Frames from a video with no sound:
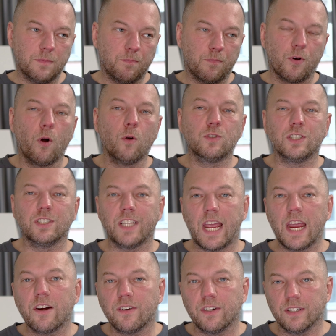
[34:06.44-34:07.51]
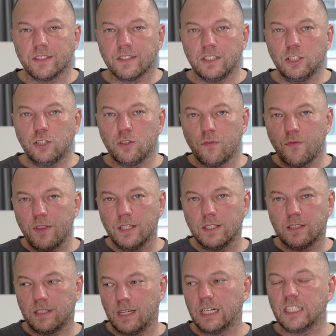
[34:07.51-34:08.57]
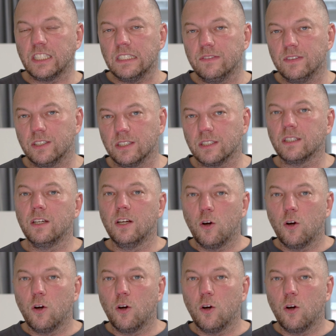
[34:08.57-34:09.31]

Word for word: process areas, each of these activities,